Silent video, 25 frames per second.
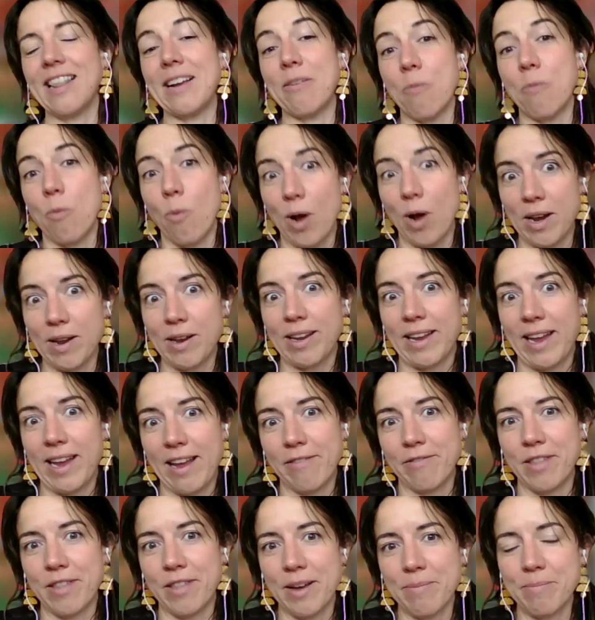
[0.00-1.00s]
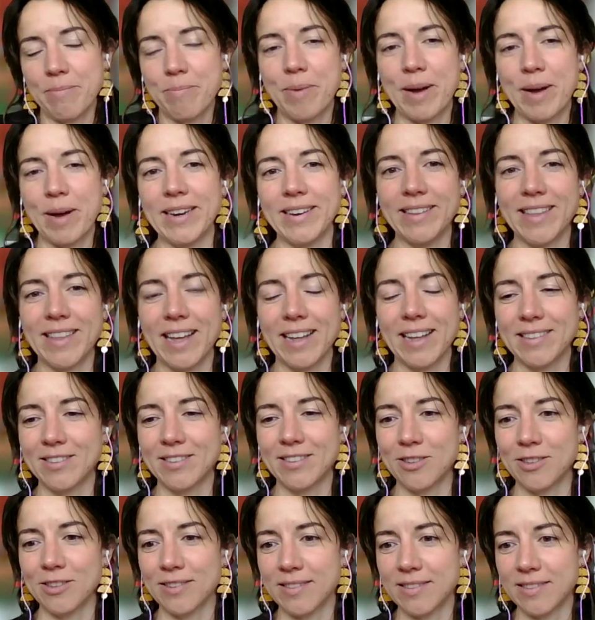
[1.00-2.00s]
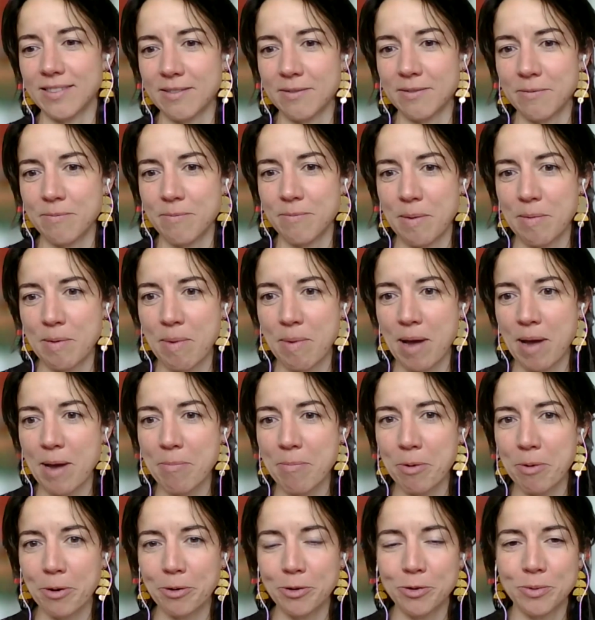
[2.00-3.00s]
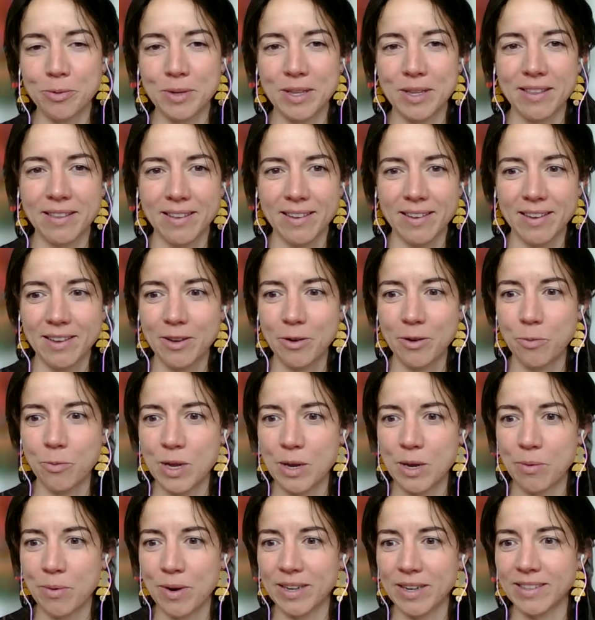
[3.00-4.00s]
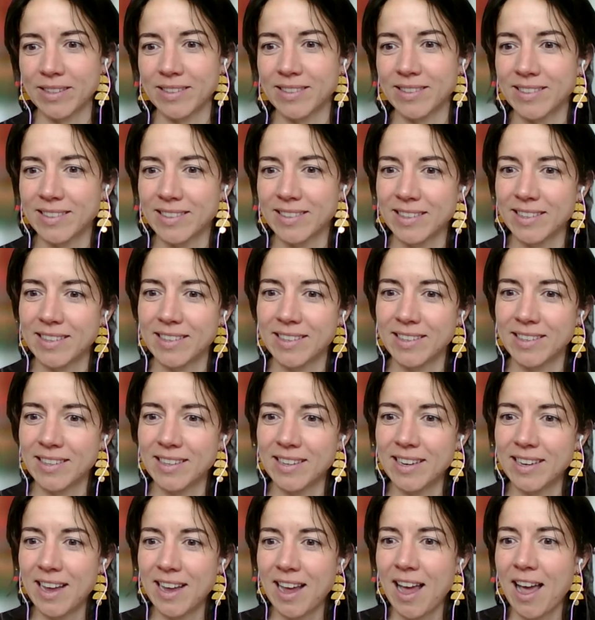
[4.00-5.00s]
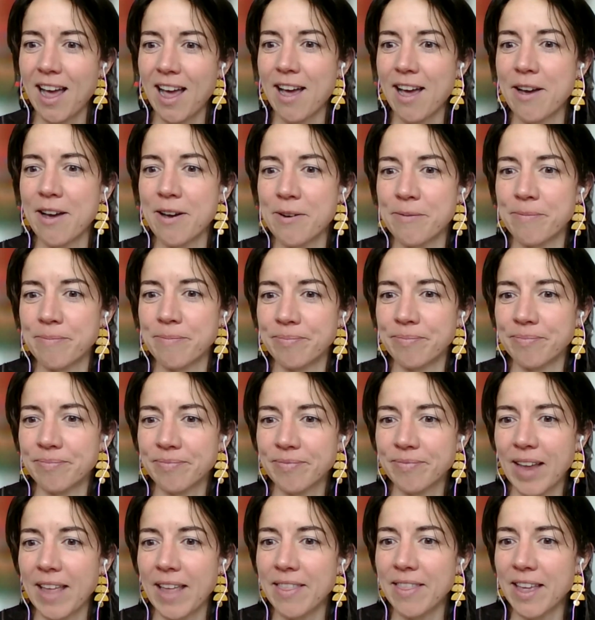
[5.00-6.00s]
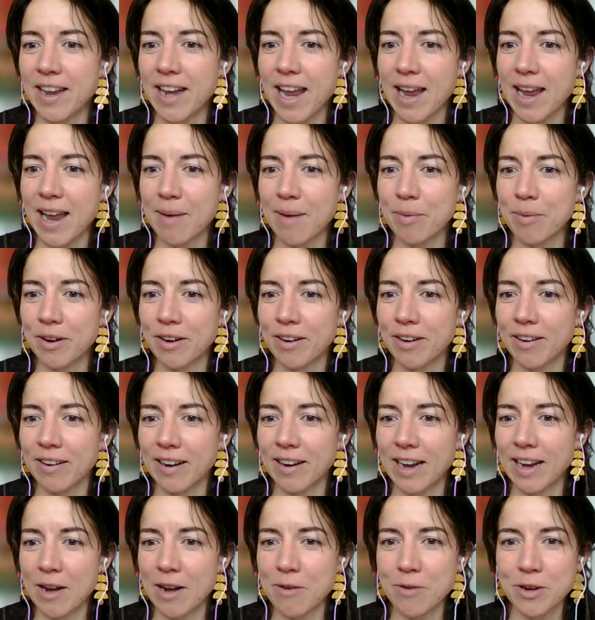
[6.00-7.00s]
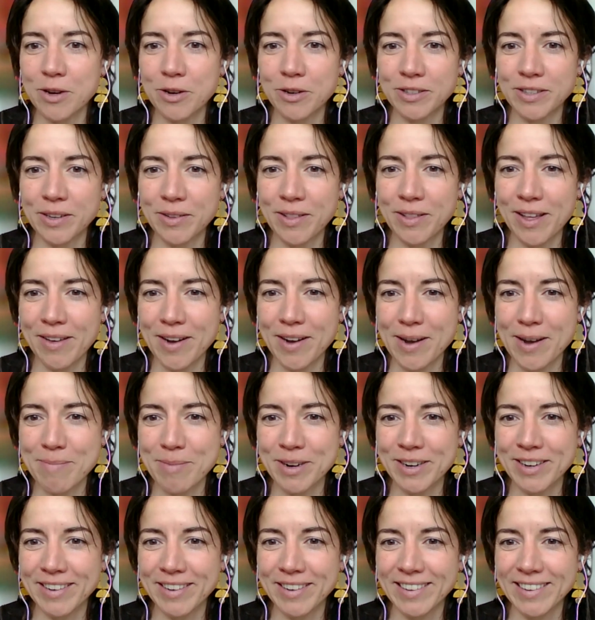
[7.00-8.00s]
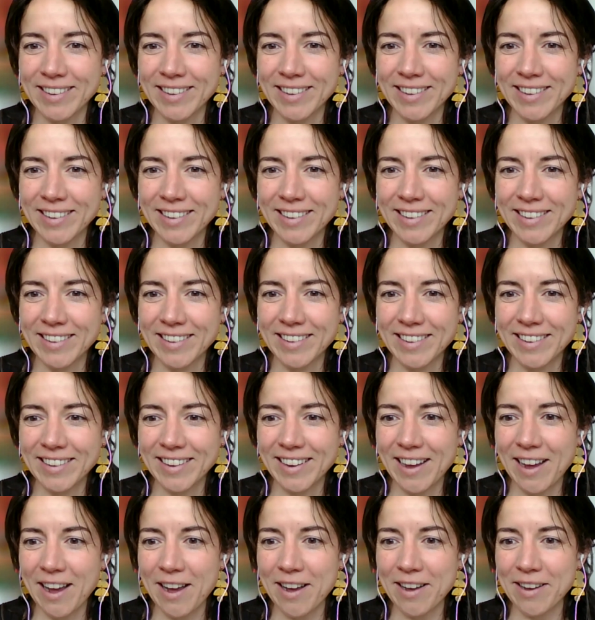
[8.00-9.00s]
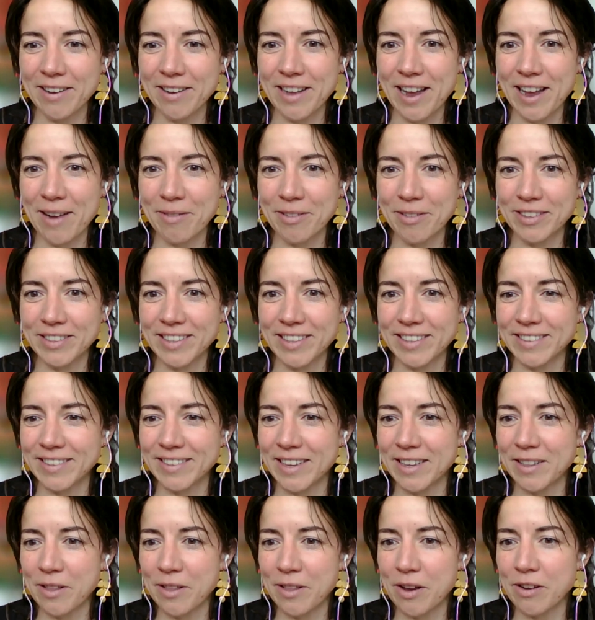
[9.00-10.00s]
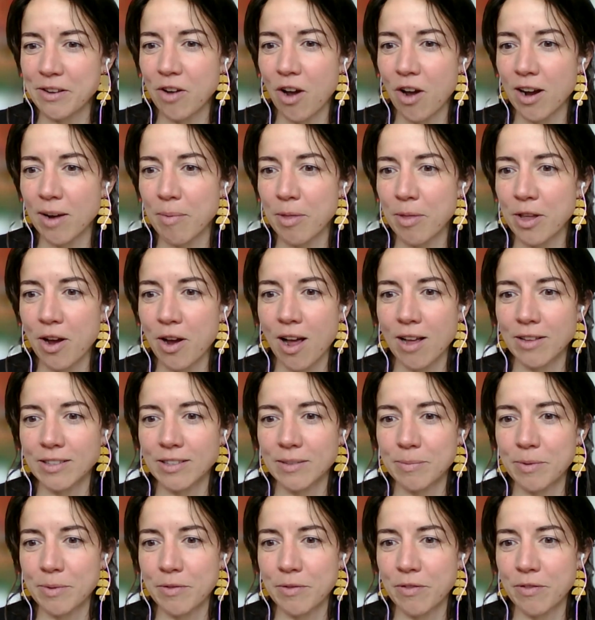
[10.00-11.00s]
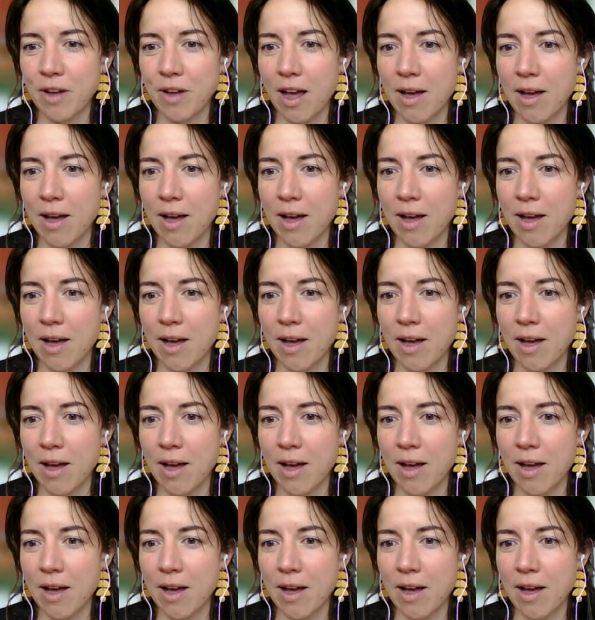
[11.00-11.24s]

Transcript: like what it gave them but that's just maybe my approach with wee ones um and then amber can i read yours out loud amber uh, Ever says that they talk about the concept of